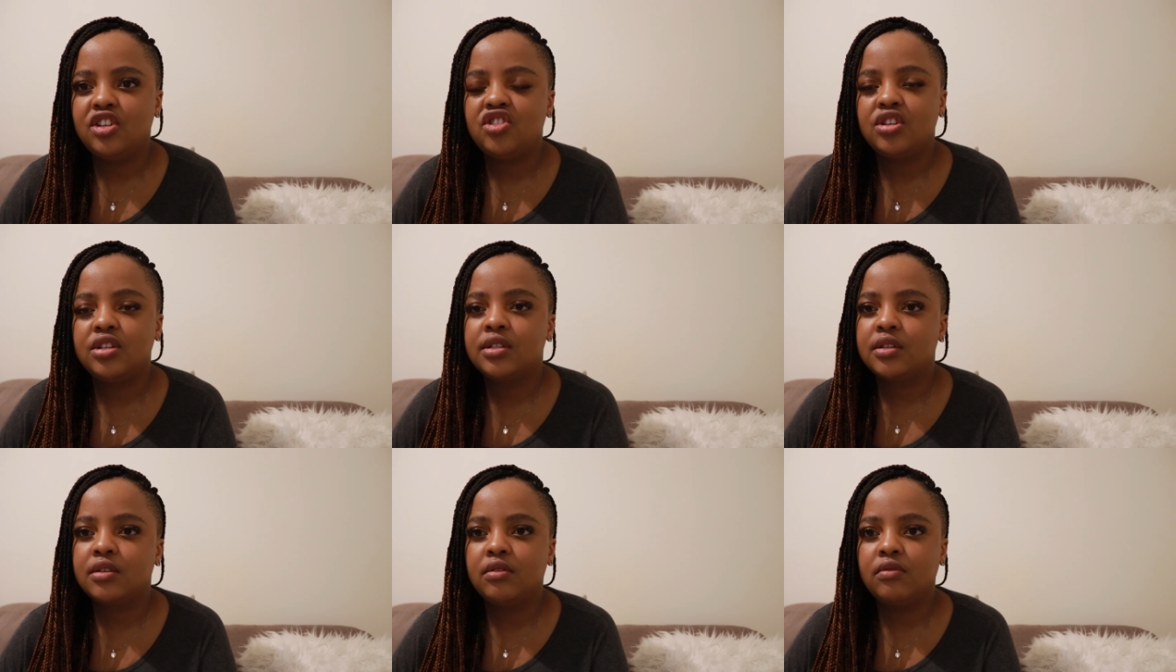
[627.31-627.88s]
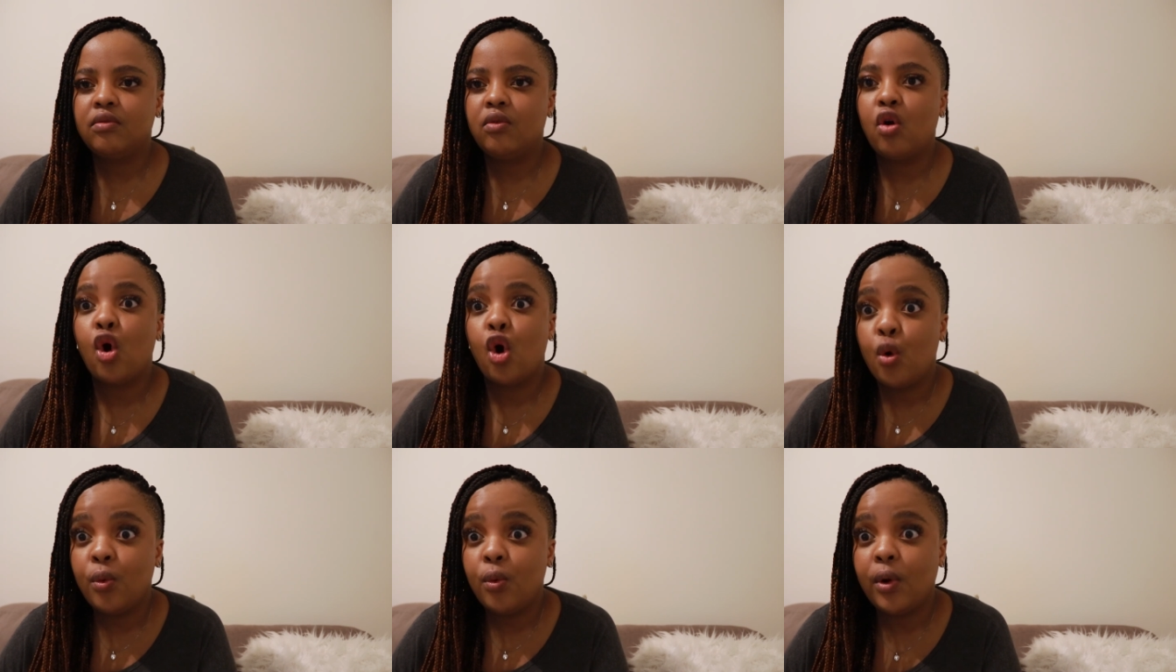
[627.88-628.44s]
Just
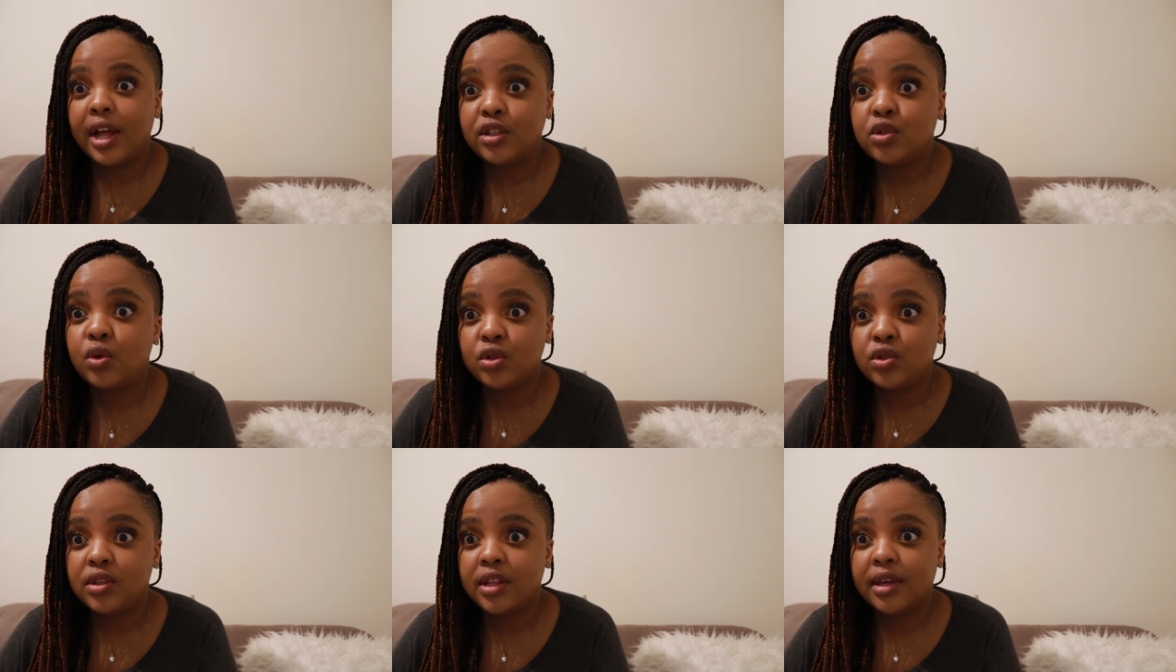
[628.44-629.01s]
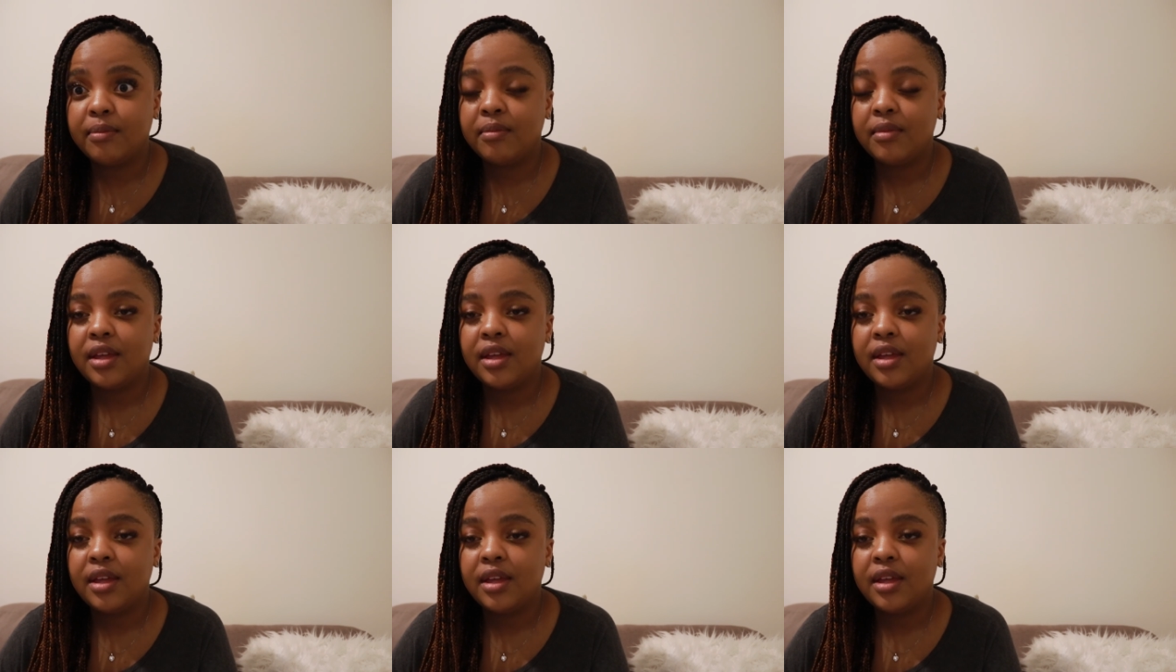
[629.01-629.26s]
go and talk to them.